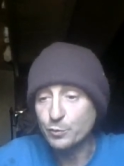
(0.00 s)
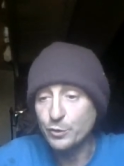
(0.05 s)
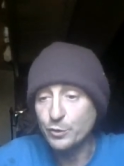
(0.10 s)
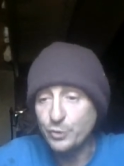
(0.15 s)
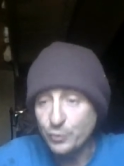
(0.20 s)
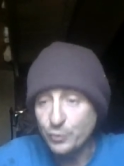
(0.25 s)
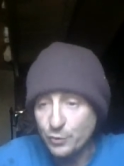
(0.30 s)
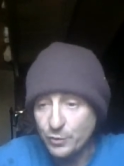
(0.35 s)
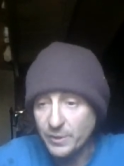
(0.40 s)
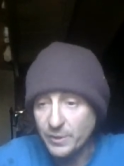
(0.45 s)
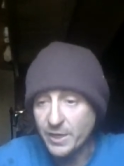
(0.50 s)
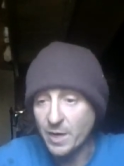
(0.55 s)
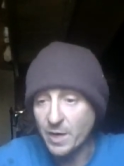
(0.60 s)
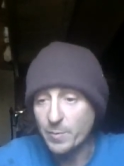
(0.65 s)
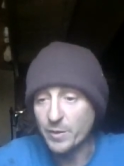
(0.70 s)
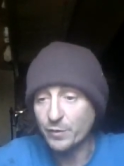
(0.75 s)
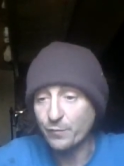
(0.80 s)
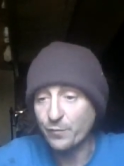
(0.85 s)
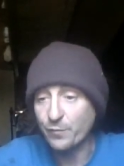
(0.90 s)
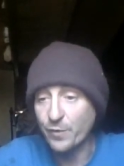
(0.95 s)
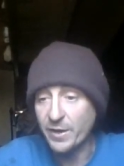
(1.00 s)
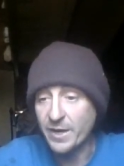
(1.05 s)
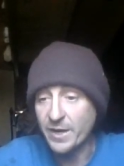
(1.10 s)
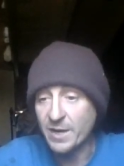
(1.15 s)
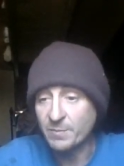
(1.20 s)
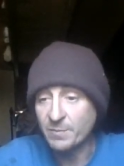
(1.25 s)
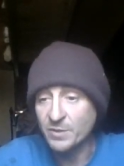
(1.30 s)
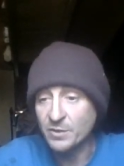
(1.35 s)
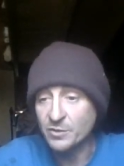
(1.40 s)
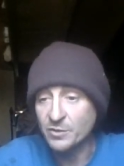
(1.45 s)
We do need to care about the Fred
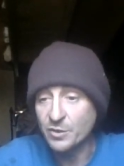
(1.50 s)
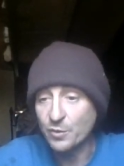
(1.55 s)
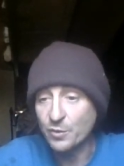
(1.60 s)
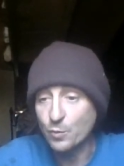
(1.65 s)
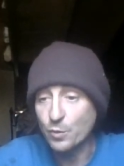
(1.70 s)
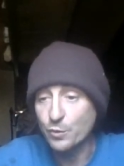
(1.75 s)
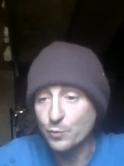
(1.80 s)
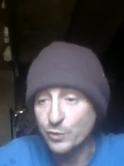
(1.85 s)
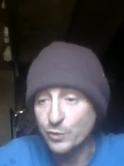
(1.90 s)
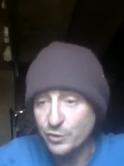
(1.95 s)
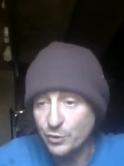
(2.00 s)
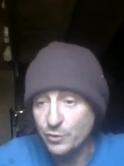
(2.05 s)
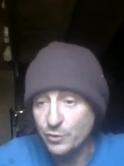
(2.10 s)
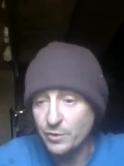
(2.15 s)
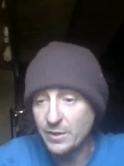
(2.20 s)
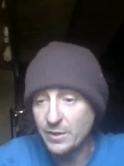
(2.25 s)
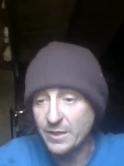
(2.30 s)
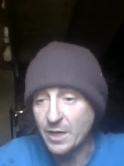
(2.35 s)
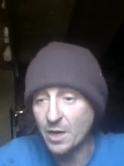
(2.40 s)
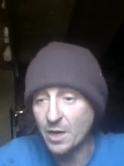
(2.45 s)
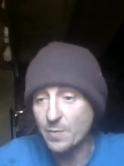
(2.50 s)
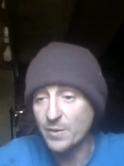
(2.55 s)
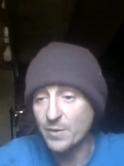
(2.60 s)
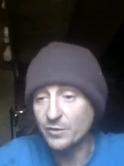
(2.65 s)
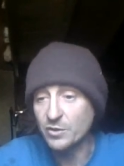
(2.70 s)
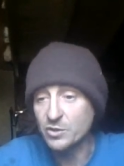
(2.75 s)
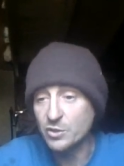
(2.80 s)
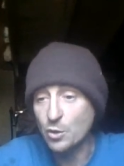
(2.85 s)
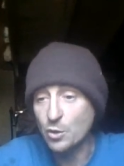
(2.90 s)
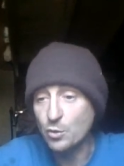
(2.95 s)
Hamptons of the world. We do need to care about
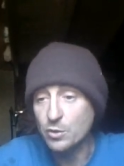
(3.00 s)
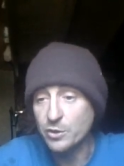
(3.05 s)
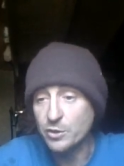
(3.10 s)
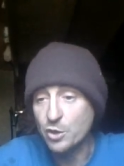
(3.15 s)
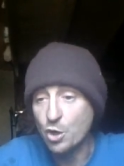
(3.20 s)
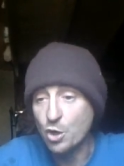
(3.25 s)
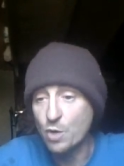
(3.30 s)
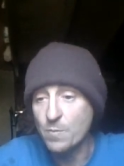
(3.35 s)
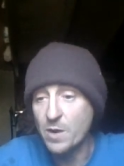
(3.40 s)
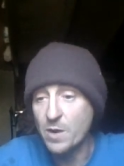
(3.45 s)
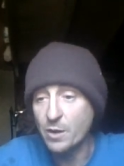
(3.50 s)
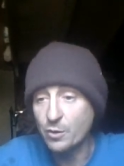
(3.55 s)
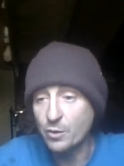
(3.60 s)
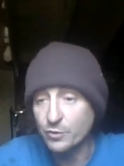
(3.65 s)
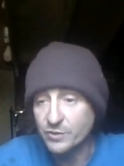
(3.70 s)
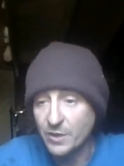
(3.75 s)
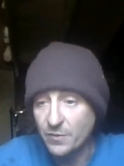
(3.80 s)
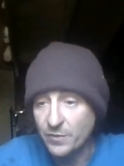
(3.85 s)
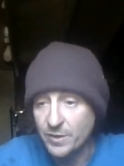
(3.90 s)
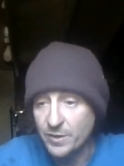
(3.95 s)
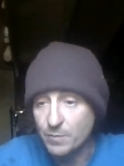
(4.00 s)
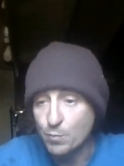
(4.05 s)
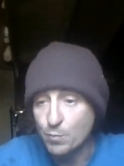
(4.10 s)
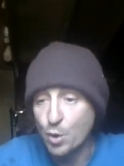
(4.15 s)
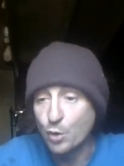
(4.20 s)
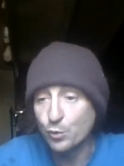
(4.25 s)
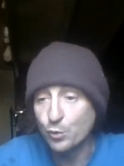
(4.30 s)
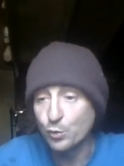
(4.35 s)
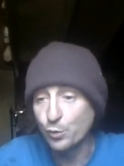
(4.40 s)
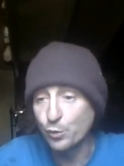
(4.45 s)
the Stokely Carmichaels and the
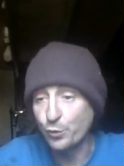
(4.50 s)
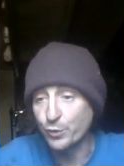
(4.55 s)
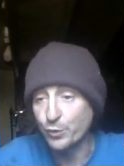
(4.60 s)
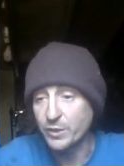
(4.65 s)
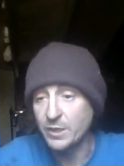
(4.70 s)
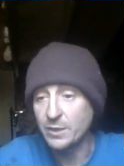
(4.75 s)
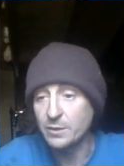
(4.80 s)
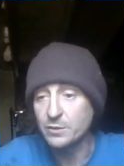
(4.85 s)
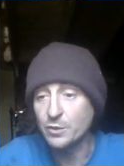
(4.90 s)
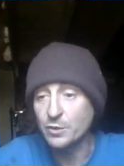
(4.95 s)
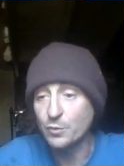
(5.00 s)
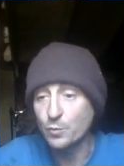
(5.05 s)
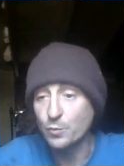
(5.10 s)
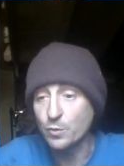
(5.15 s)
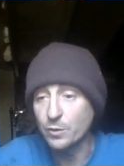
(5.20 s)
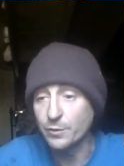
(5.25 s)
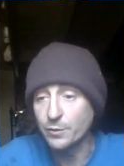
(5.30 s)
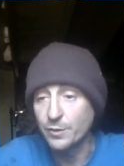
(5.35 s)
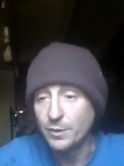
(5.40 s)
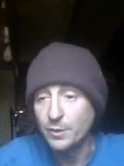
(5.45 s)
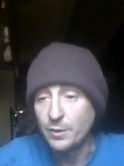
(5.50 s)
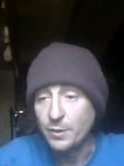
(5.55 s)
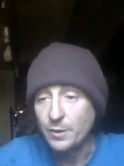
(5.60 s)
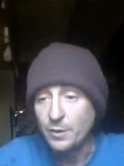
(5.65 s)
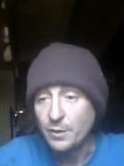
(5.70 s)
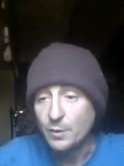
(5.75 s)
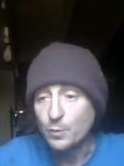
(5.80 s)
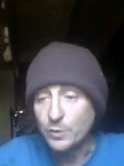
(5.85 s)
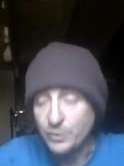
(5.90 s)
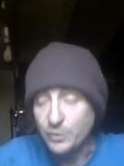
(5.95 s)
Martin Luther Kings of the world.
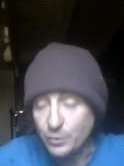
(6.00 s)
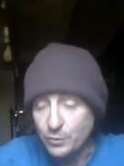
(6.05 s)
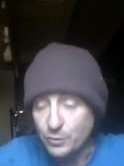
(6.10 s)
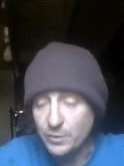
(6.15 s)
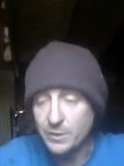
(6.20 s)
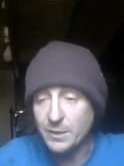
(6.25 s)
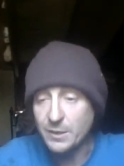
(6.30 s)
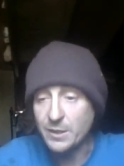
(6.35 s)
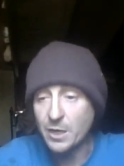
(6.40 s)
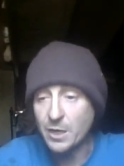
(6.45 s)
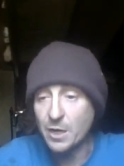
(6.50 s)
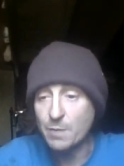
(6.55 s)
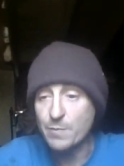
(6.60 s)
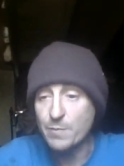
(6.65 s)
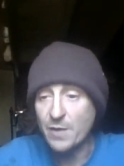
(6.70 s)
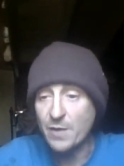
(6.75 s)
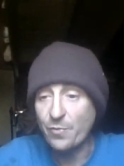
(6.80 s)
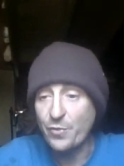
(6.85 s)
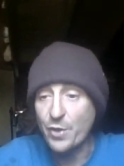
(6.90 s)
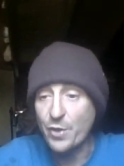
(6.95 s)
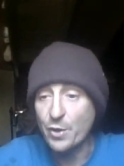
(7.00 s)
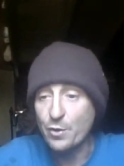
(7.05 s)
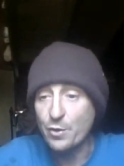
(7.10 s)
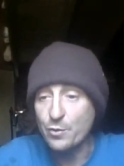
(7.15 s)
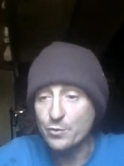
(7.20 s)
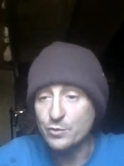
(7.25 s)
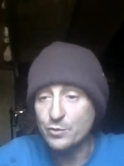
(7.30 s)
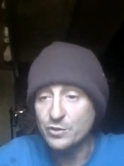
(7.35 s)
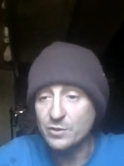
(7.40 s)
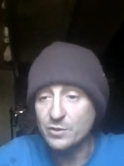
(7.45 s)
We do need to care about
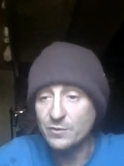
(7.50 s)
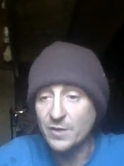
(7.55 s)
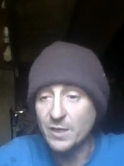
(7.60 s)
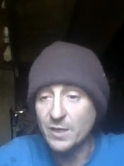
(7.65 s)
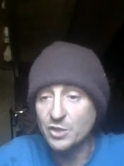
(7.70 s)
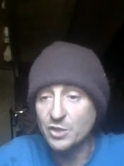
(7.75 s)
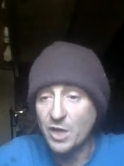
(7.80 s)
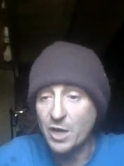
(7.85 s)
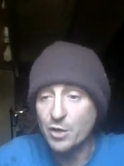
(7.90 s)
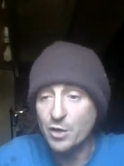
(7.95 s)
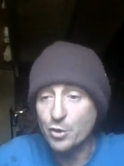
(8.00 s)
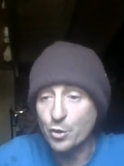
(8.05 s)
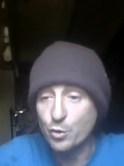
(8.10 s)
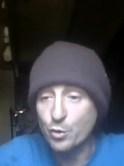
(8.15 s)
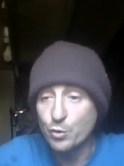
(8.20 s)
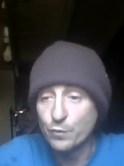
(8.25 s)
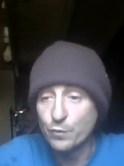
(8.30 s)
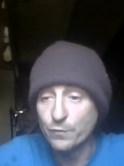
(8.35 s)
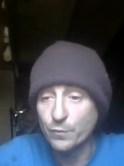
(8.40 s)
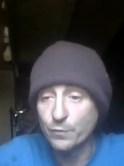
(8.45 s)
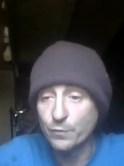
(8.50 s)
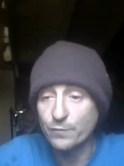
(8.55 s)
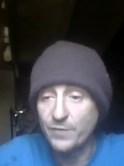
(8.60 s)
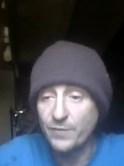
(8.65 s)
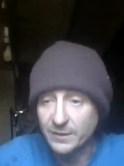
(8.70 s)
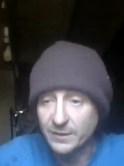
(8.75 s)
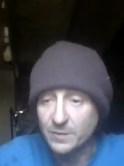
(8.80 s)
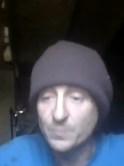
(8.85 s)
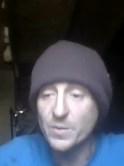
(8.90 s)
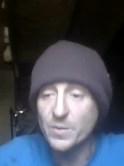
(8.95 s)
those that J. Edgar Hoover
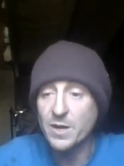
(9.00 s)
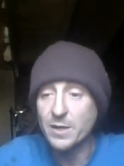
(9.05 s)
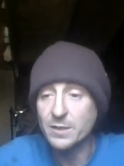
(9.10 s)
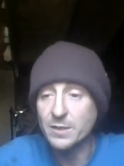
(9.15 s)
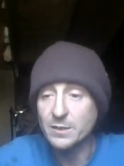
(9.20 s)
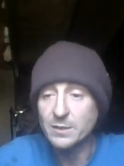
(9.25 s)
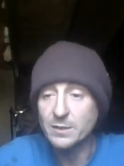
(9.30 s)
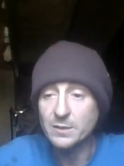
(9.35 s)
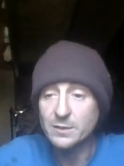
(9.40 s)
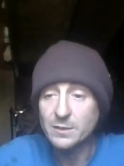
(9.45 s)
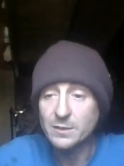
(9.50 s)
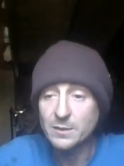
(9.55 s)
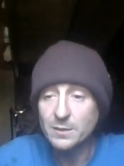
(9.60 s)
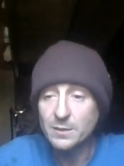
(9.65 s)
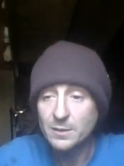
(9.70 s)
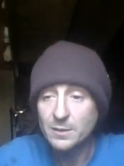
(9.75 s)
victimized.